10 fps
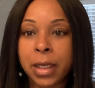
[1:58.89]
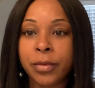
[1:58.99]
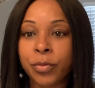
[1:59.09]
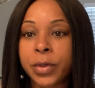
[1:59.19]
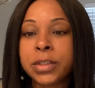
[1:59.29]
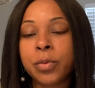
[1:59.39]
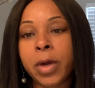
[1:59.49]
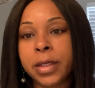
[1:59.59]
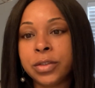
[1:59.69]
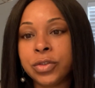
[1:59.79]
And the reason why
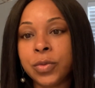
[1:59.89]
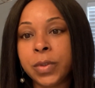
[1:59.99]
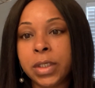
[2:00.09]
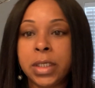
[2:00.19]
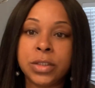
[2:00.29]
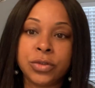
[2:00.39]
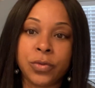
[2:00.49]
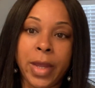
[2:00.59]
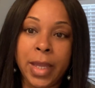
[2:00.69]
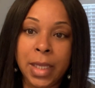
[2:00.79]
he's doing it is so
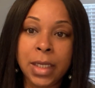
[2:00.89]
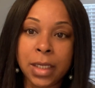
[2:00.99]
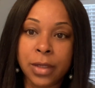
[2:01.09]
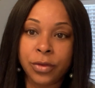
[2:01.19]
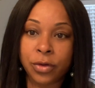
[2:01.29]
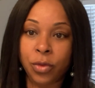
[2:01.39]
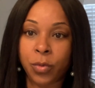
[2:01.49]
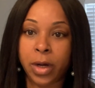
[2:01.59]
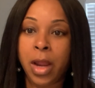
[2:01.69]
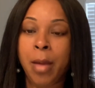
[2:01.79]
that he can get the
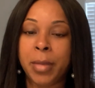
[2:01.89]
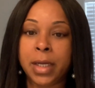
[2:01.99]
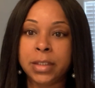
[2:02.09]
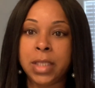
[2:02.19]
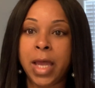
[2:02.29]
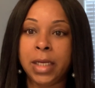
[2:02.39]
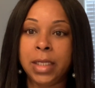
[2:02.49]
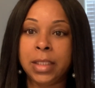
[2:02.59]
glory. Because had he